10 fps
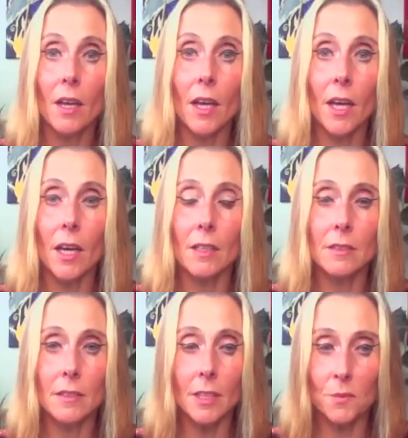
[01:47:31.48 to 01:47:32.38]

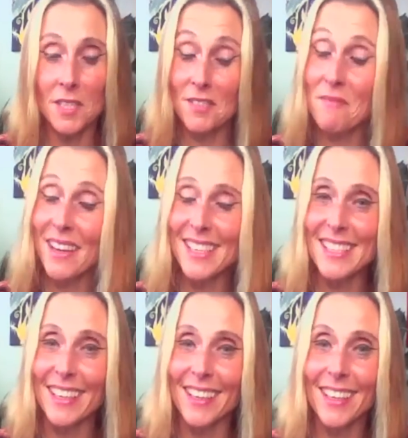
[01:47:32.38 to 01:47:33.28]
and it was
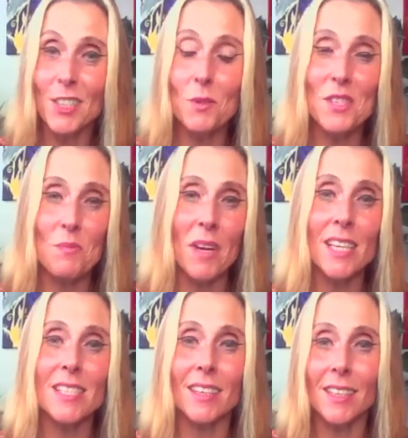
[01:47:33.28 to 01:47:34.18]
amazing. It was
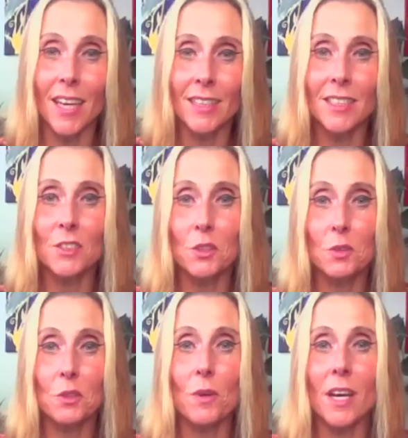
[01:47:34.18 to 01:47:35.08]
amazing. It ended due
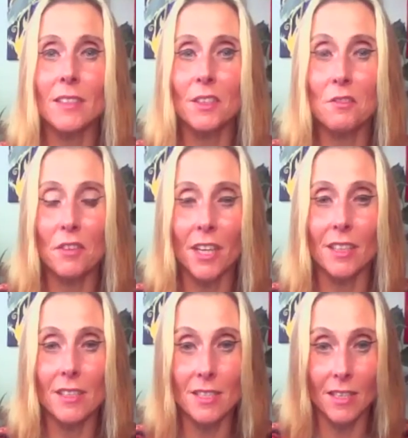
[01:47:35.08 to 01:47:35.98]
to other
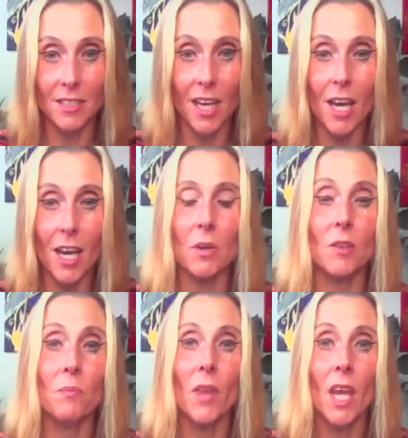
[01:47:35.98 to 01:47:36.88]
things that
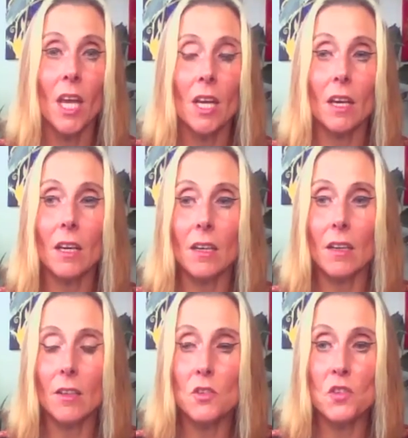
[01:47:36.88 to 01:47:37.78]
happened.
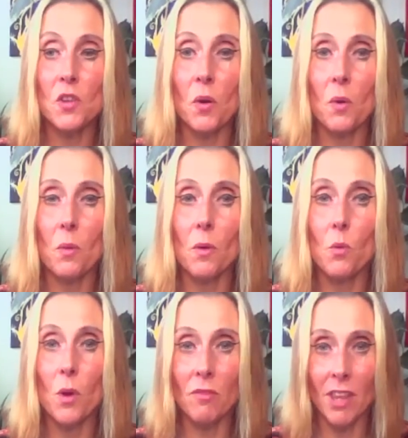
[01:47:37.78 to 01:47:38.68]
So
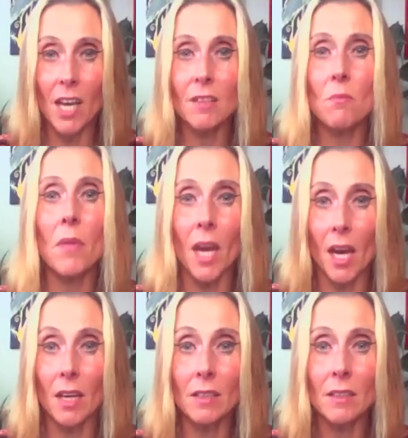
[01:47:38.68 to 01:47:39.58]
with that
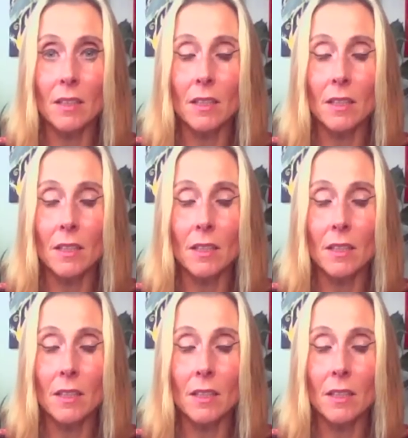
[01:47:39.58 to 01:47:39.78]
man,